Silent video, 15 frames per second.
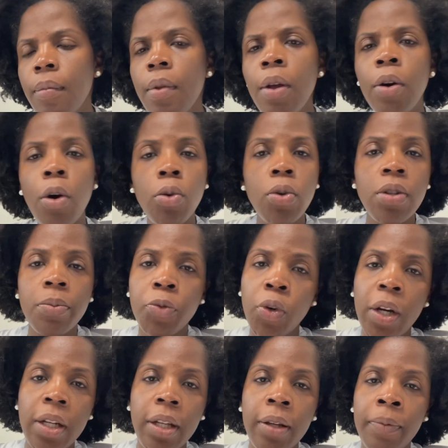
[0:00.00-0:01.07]
Go do some
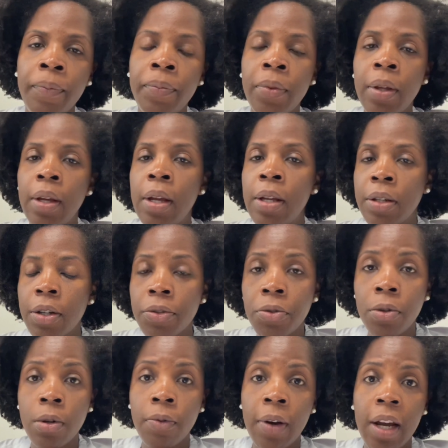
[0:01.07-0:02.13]
training, get
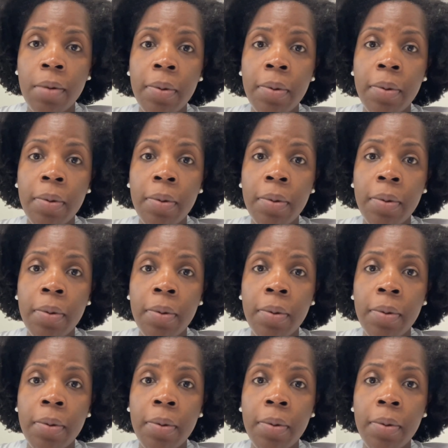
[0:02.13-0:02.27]
certified